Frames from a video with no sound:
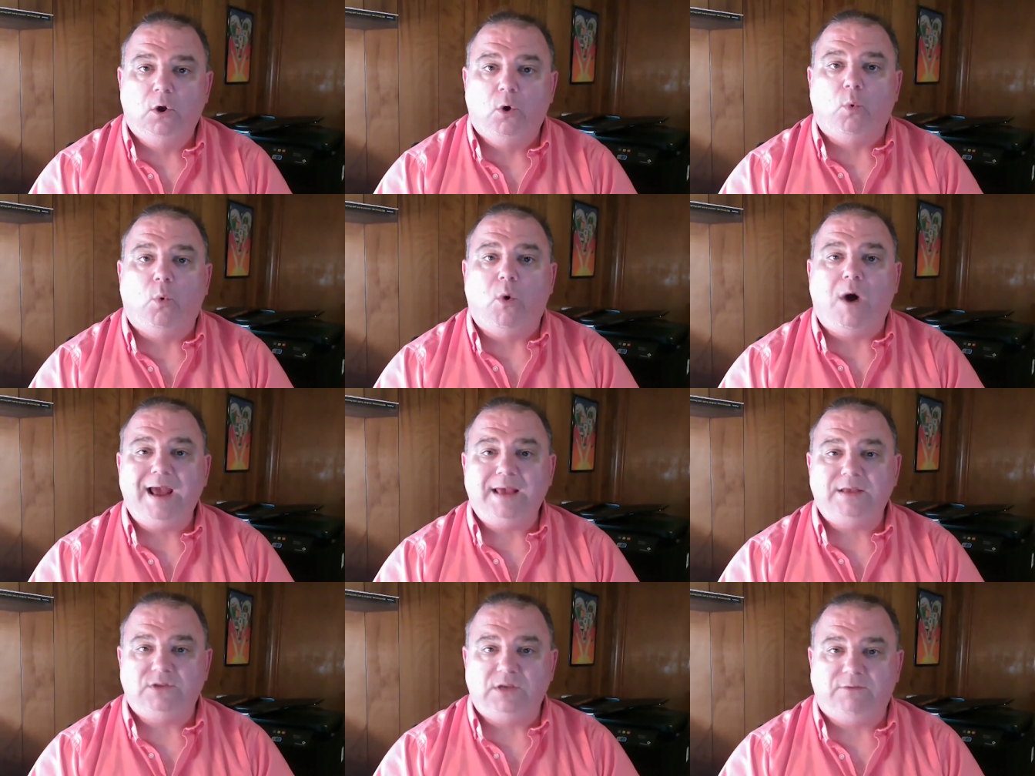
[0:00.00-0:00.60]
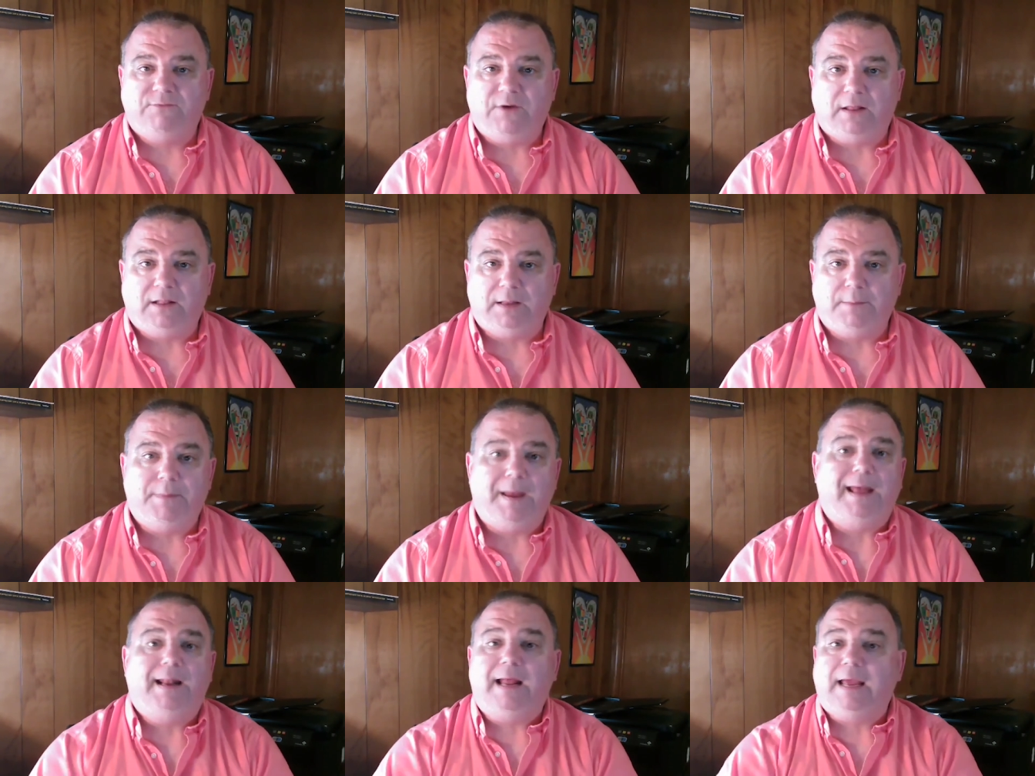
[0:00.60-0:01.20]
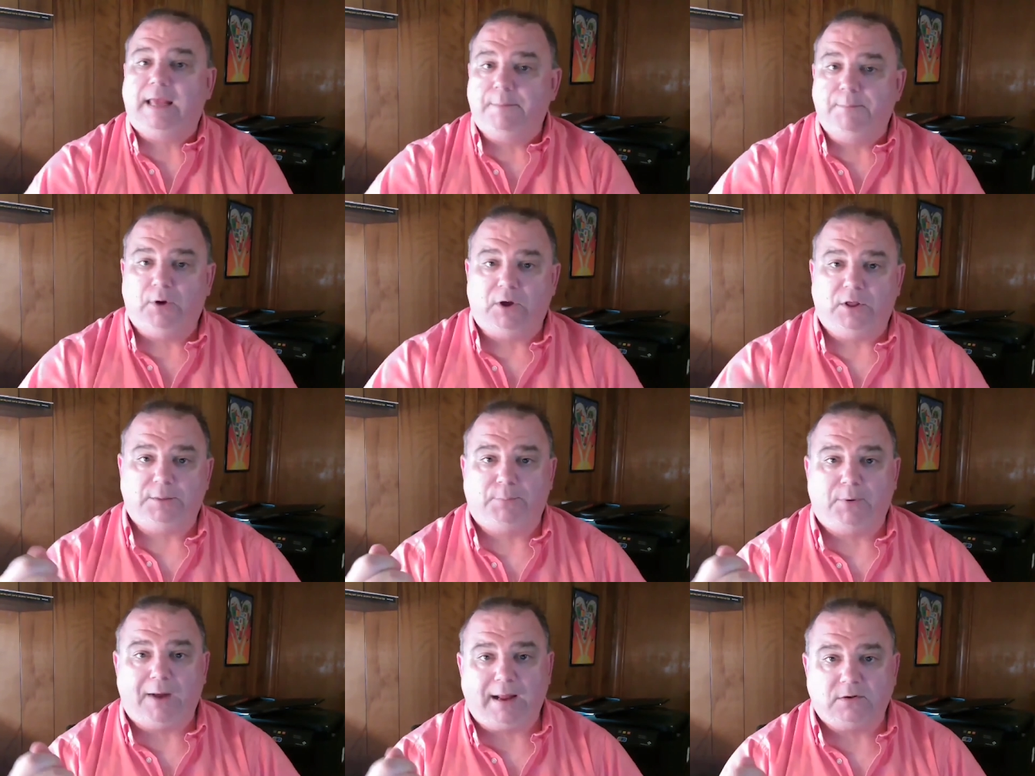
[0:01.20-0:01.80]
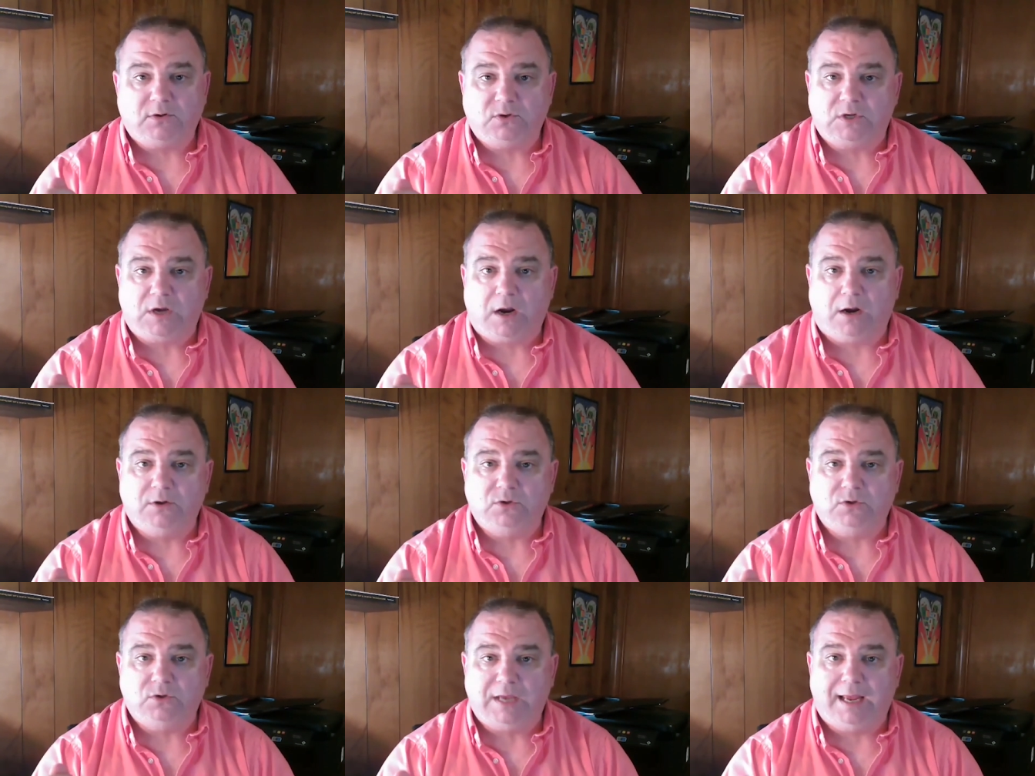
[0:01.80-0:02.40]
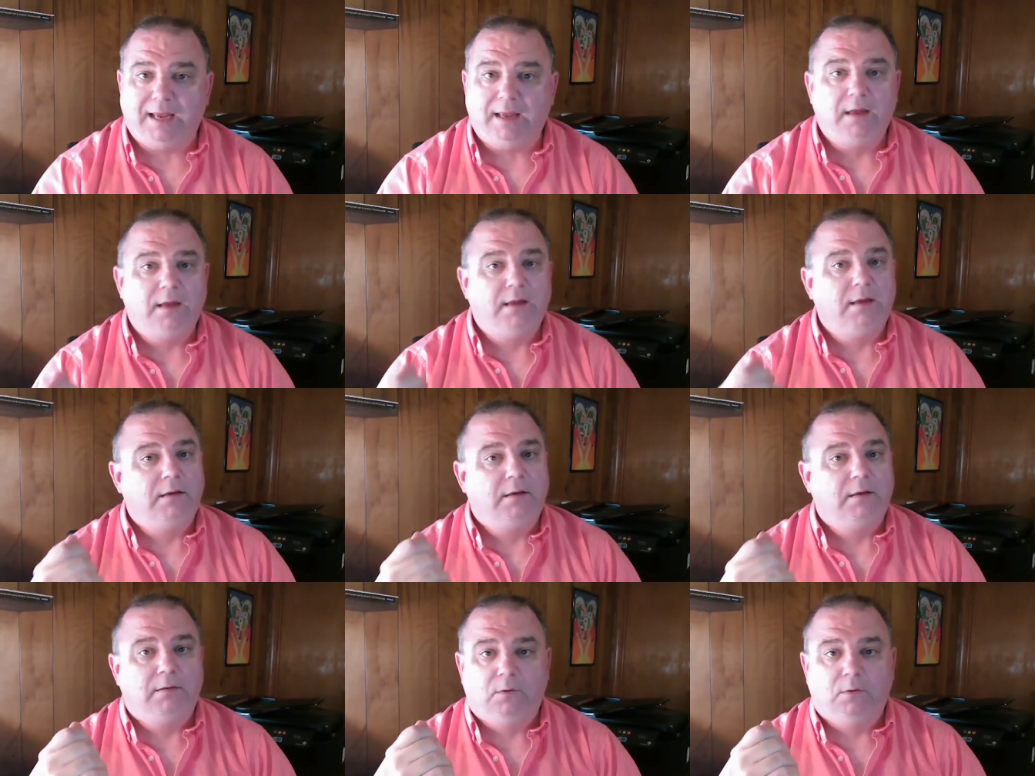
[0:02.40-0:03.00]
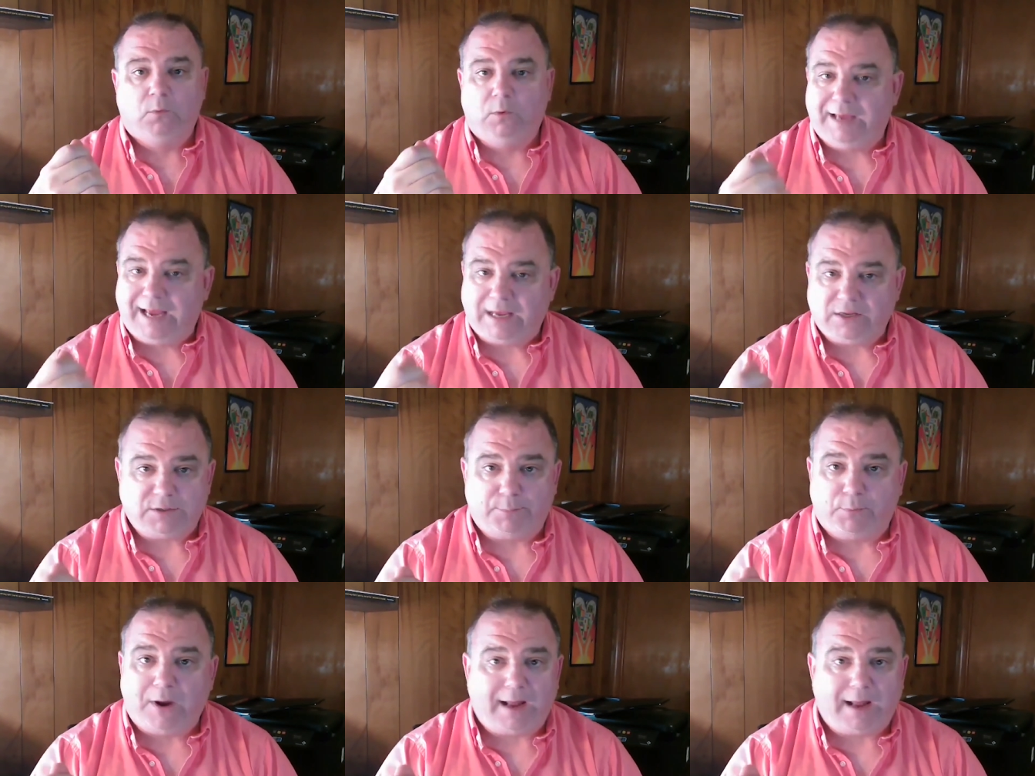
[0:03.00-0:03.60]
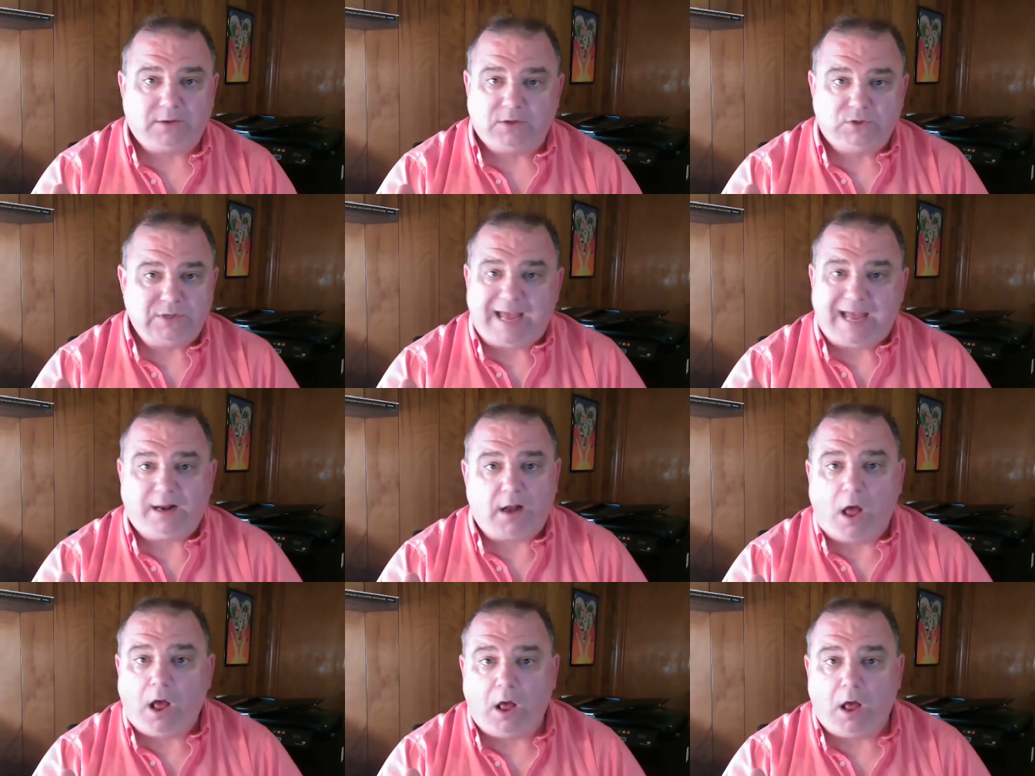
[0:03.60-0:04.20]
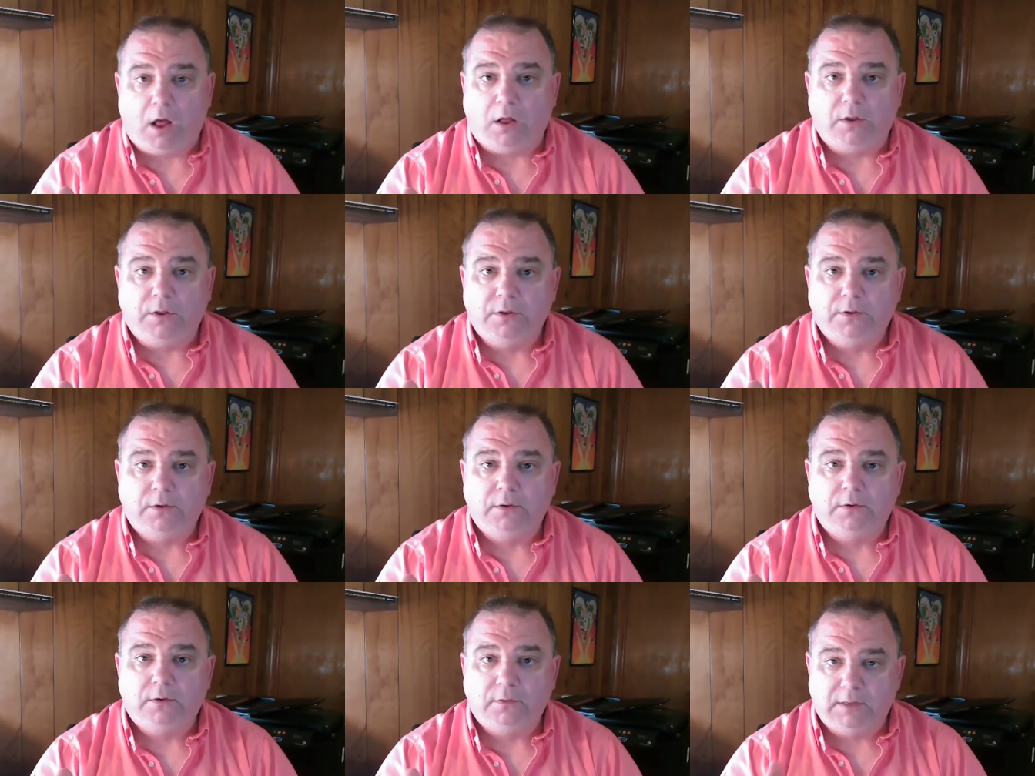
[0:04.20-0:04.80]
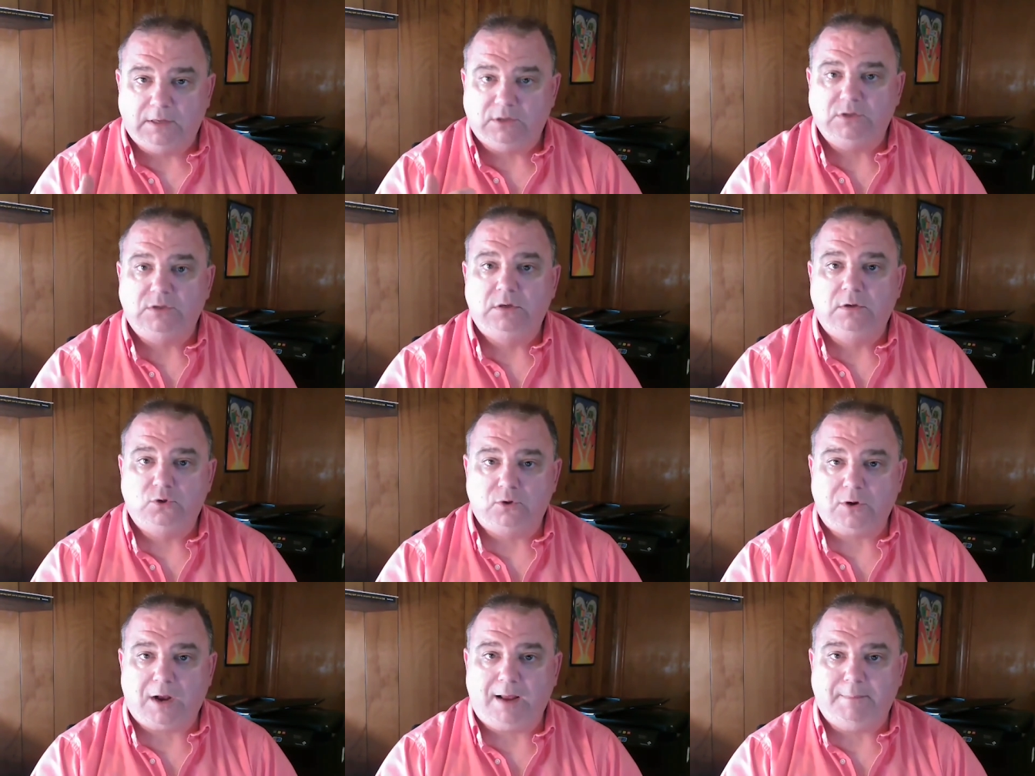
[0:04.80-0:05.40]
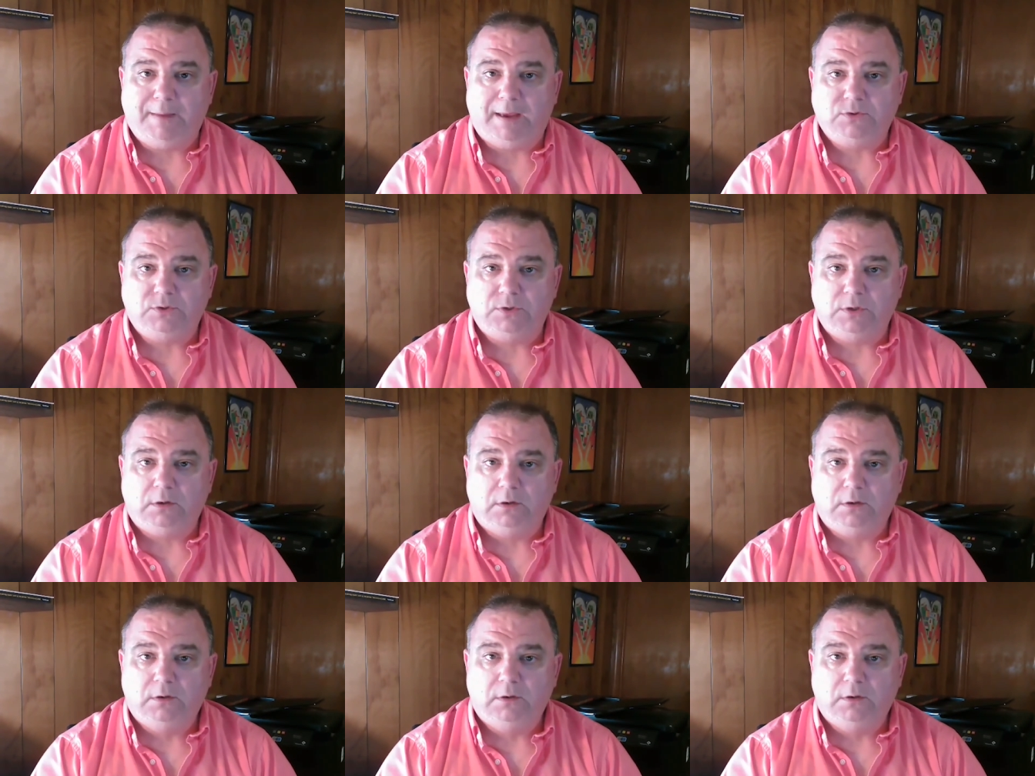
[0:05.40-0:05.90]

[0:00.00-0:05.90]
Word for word: Why is he failing band?" I can pull up the practice card and say, "Well, he hasn't practiced at all this trimester."